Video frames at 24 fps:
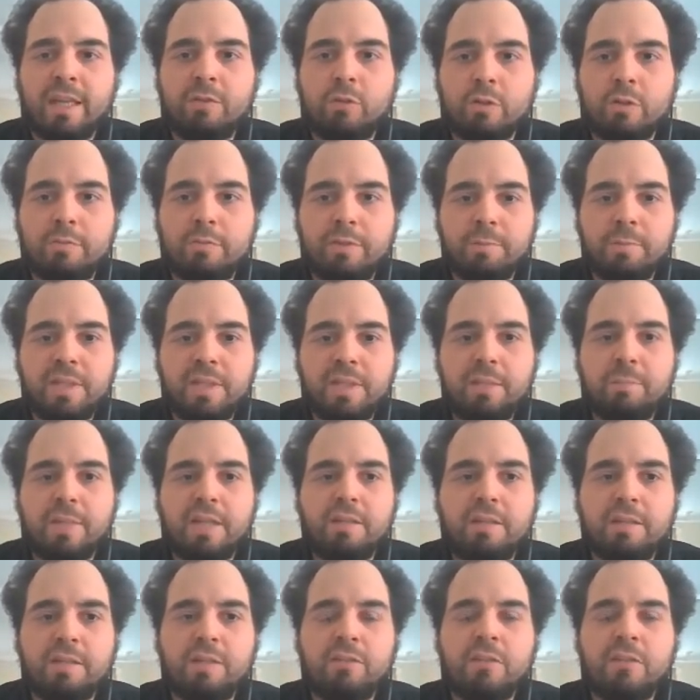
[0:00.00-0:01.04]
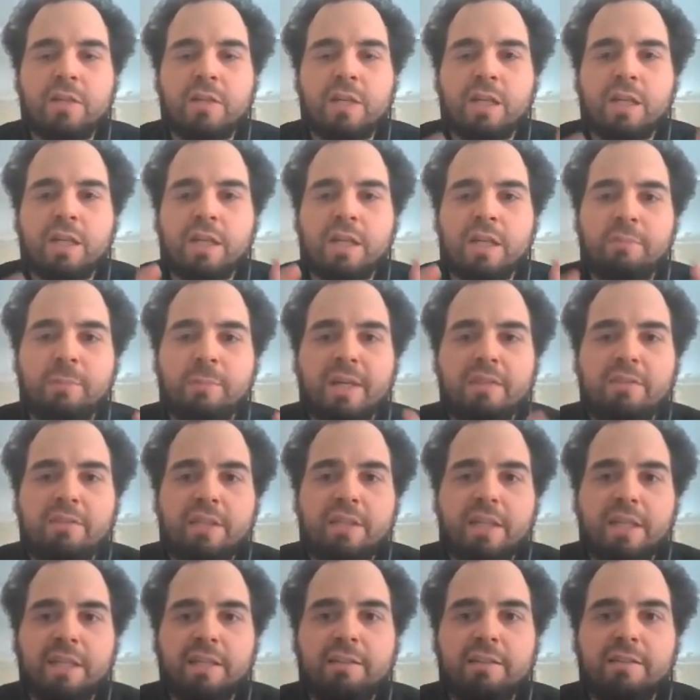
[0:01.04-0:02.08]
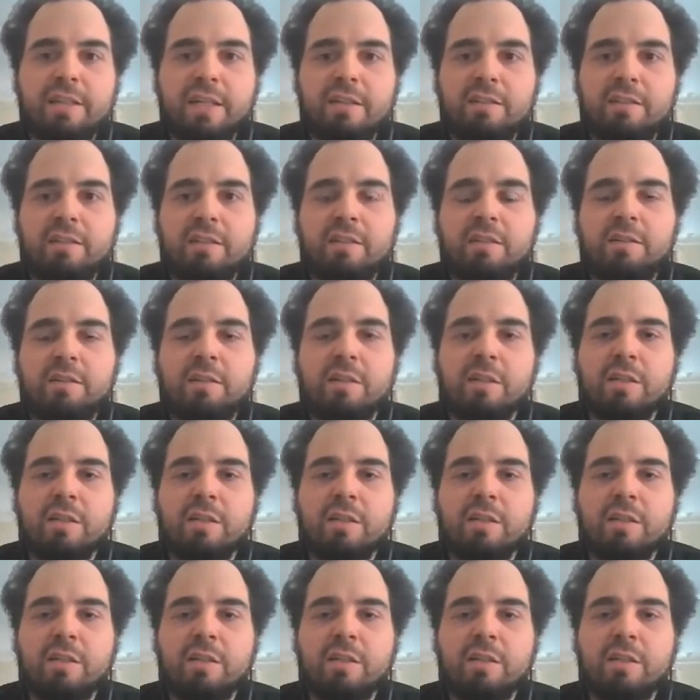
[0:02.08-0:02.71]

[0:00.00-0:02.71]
And what we mean by this is basically that